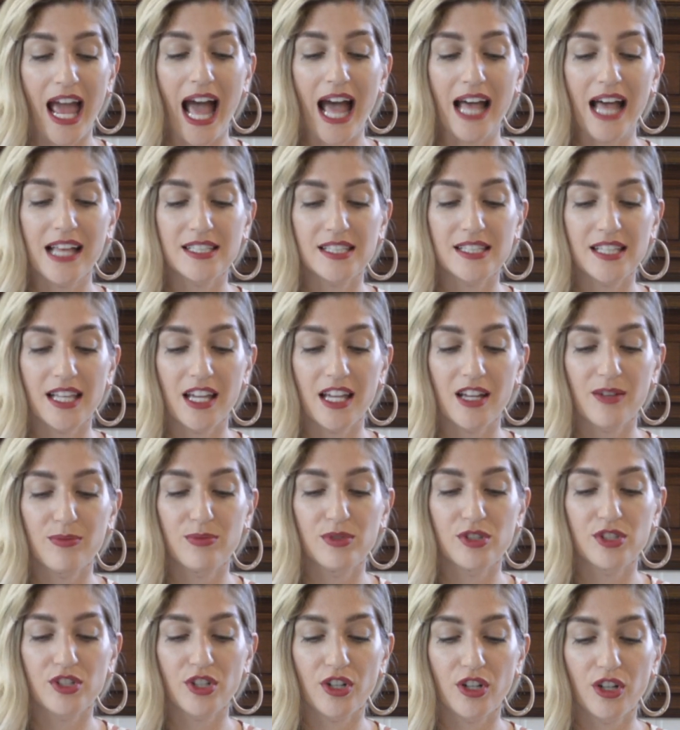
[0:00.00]
as they
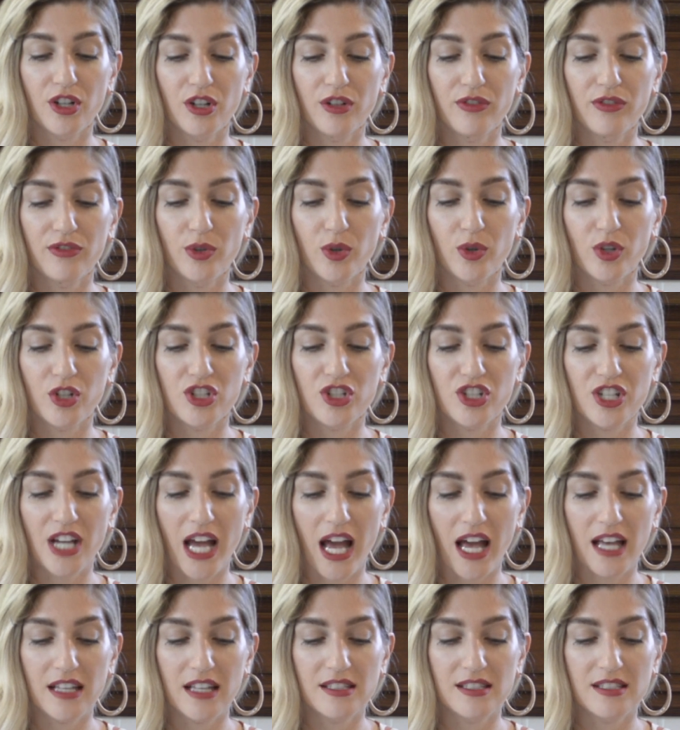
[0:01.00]
observe your
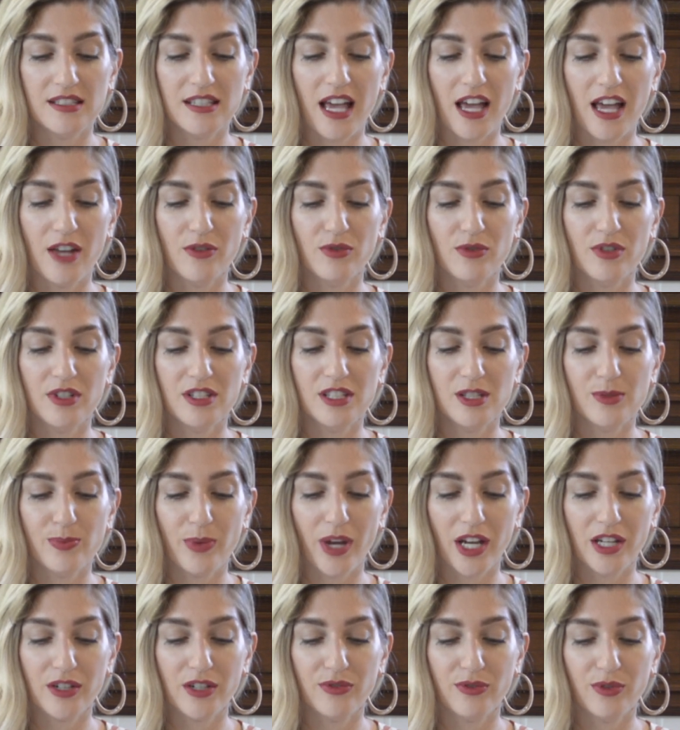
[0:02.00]
chaste and
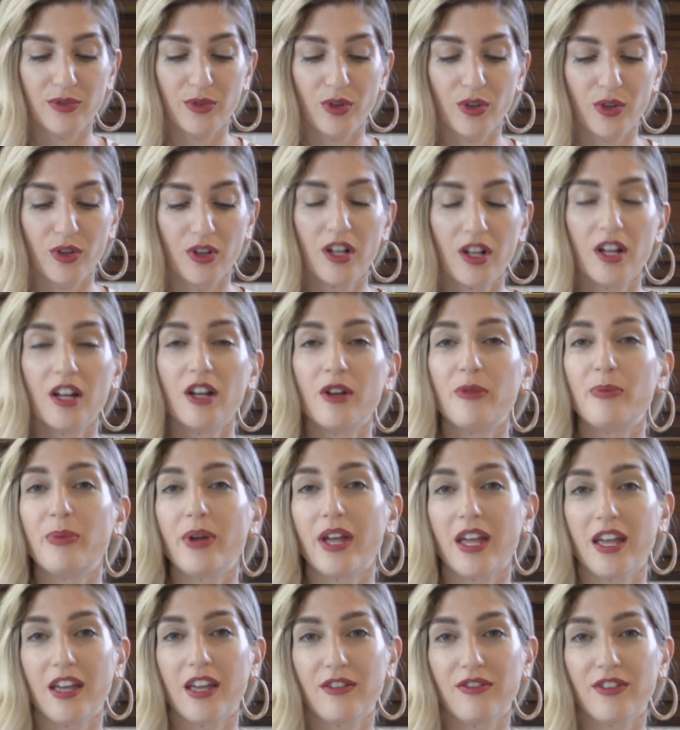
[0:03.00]
respectful
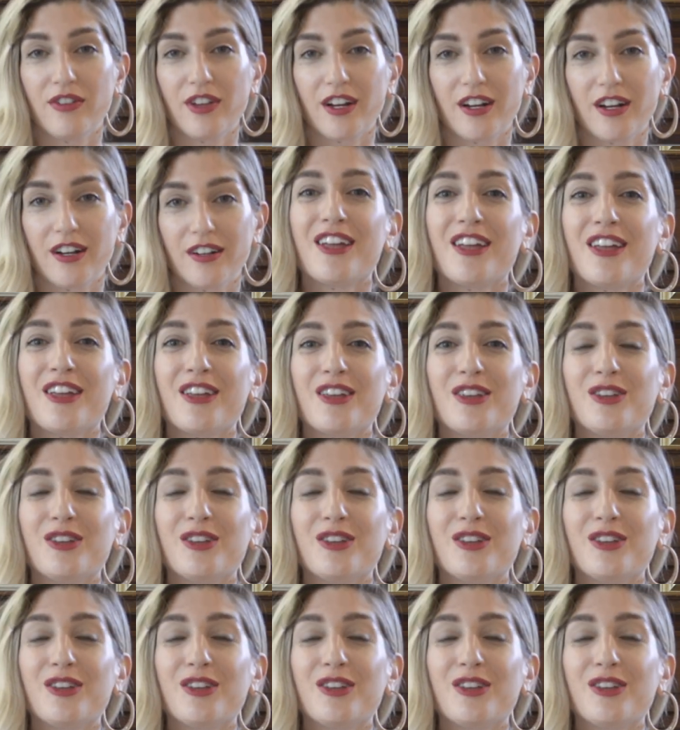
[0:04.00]
behavior."